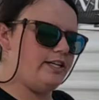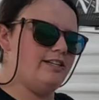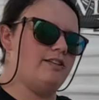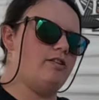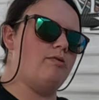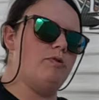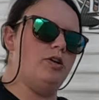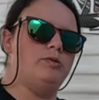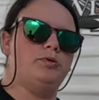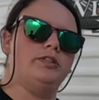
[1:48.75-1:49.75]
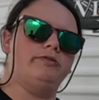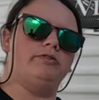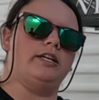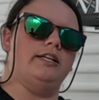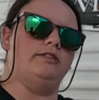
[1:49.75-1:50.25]
because there are multiple
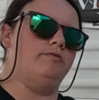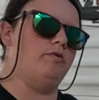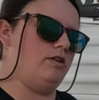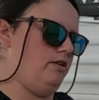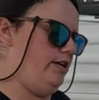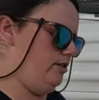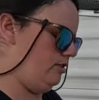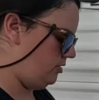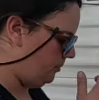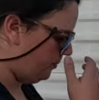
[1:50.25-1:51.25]
different kinds of water heaters.